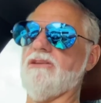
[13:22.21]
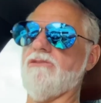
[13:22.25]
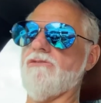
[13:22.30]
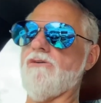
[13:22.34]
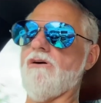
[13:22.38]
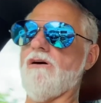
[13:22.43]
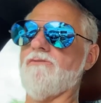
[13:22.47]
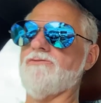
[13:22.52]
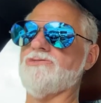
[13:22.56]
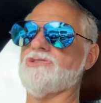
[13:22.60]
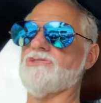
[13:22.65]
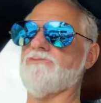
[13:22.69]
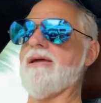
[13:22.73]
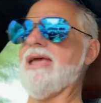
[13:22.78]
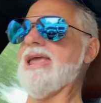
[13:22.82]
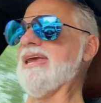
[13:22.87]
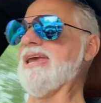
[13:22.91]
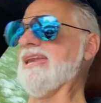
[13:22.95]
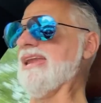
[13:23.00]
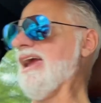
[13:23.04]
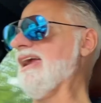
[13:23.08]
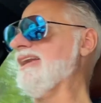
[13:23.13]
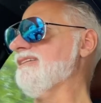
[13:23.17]
the officer
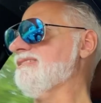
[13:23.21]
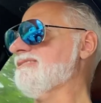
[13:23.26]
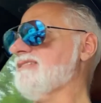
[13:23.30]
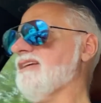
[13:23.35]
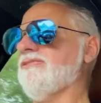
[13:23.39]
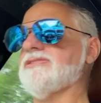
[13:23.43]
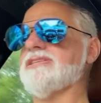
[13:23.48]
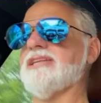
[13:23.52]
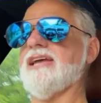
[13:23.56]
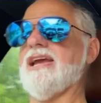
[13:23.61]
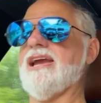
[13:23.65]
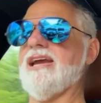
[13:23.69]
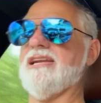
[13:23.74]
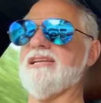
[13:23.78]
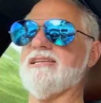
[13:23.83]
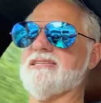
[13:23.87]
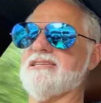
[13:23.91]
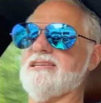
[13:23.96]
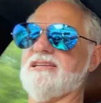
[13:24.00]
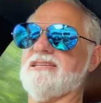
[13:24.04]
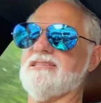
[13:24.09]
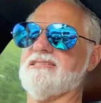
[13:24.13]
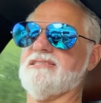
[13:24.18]
made, 87 to
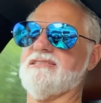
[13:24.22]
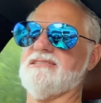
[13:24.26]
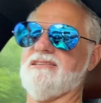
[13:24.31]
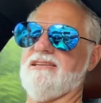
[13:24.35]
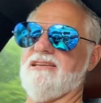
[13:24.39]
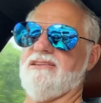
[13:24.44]
86.